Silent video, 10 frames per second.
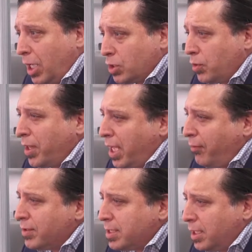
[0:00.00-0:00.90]
So they gave
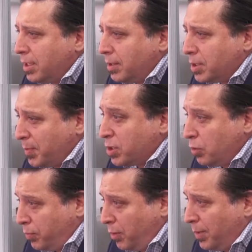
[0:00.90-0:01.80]
us a special
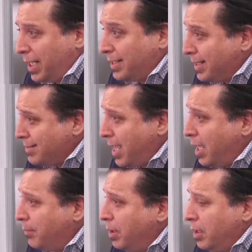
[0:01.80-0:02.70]
permit at that
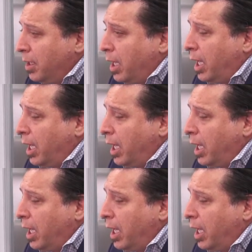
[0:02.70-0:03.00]
mm-hmm.